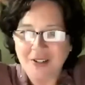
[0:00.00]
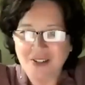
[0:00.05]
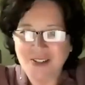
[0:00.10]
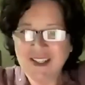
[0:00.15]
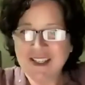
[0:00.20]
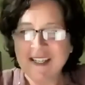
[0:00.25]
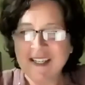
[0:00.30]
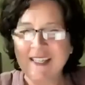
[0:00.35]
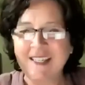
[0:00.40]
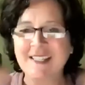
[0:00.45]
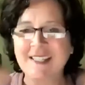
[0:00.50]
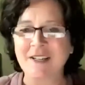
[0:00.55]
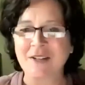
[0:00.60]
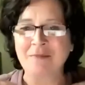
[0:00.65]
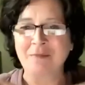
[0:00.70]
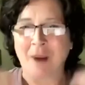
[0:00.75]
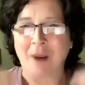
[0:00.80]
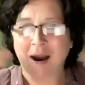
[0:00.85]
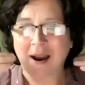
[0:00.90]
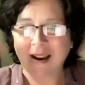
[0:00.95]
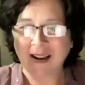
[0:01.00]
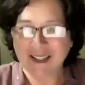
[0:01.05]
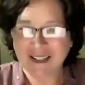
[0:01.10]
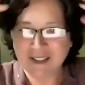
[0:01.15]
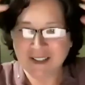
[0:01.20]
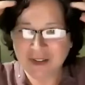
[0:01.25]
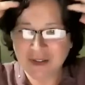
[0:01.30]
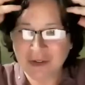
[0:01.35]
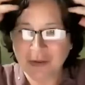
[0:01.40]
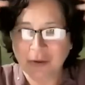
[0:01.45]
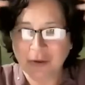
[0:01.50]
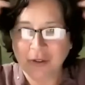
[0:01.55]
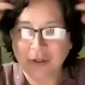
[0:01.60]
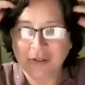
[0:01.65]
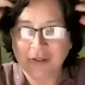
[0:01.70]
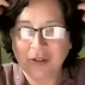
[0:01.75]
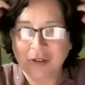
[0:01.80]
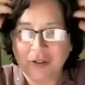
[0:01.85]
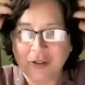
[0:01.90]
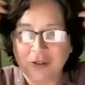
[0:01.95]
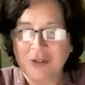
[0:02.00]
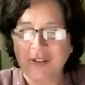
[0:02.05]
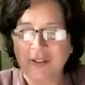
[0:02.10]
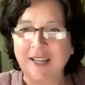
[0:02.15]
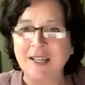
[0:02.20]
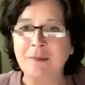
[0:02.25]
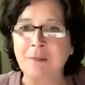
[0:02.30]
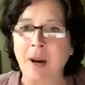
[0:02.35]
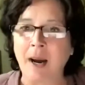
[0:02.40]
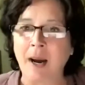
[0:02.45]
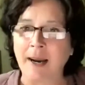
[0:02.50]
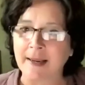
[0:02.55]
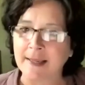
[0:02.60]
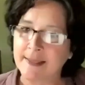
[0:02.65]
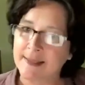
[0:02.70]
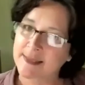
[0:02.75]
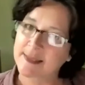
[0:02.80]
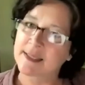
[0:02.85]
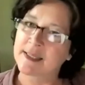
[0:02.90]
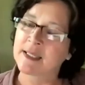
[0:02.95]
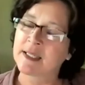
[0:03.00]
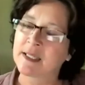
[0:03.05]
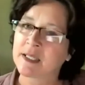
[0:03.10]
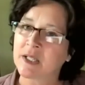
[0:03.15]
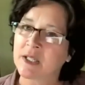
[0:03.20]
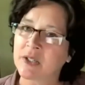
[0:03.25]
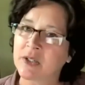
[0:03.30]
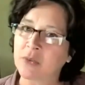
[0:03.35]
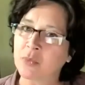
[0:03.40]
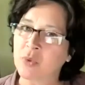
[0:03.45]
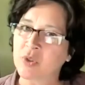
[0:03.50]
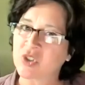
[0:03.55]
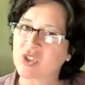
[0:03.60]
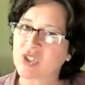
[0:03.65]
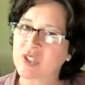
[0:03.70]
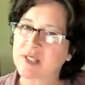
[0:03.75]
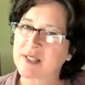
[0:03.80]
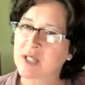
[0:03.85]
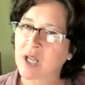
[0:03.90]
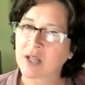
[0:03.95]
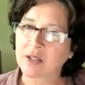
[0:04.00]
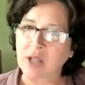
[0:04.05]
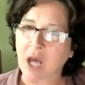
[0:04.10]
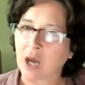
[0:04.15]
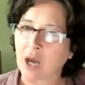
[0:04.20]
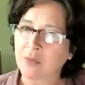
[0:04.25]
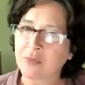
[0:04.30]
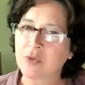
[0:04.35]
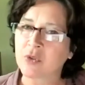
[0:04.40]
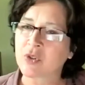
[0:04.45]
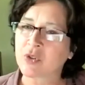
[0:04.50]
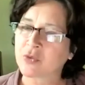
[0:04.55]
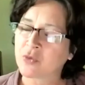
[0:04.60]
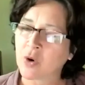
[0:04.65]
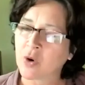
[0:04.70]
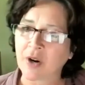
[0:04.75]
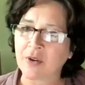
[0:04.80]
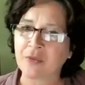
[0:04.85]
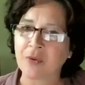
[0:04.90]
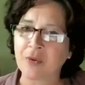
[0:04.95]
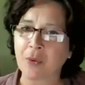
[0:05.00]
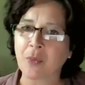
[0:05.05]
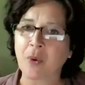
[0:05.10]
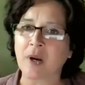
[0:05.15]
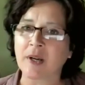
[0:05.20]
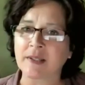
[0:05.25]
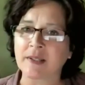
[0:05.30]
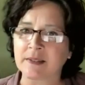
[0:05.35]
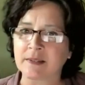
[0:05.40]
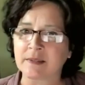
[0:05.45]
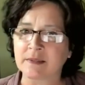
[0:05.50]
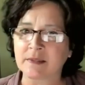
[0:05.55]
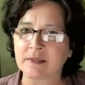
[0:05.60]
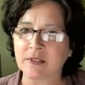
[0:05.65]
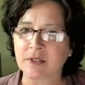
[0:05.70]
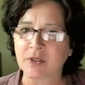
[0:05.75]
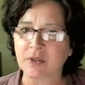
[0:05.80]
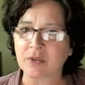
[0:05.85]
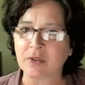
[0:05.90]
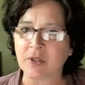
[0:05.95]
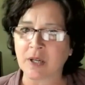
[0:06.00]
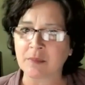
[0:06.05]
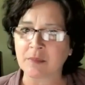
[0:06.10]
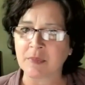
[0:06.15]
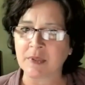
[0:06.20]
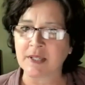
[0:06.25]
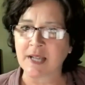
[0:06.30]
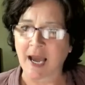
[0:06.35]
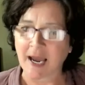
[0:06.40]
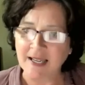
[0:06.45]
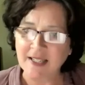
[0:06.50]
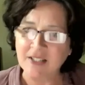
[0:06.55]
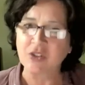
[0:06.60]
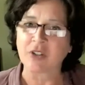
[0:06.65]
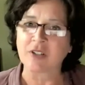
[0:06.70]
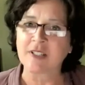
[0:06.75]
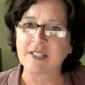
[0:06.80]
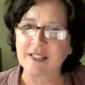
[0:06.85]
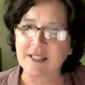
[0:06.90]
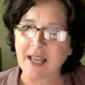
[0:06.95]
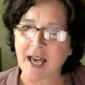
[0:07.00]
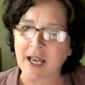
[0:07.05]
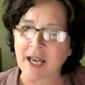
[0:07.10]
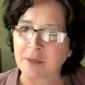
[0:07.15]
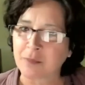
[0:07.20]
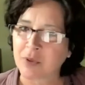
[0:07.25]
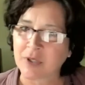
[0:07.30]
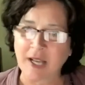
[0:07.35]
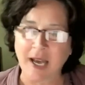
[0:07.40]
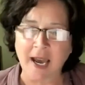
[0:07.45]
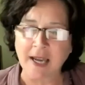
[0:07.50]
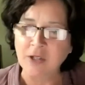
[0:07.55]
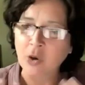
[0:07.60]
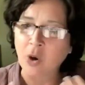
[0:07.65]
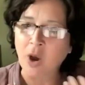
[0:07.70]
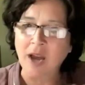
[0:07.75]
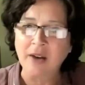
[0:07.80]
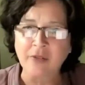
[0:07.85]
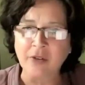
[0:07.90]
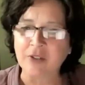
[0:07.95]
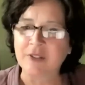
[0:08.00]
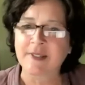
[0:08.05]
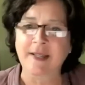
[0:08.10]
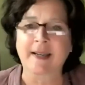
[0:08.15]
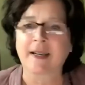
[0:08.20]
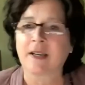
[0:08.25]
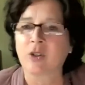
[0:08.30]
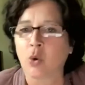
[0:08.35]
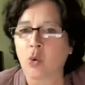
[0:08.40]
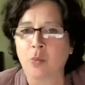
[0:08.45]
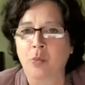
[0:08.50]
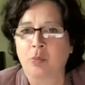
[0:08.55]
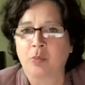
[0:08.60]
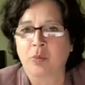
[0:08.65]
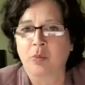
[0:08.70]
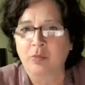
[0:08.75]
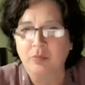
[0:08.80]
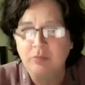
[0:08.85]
geek mind, the tech mind, which is not obvious for everyone. I mean, I study that, but I don't have a techno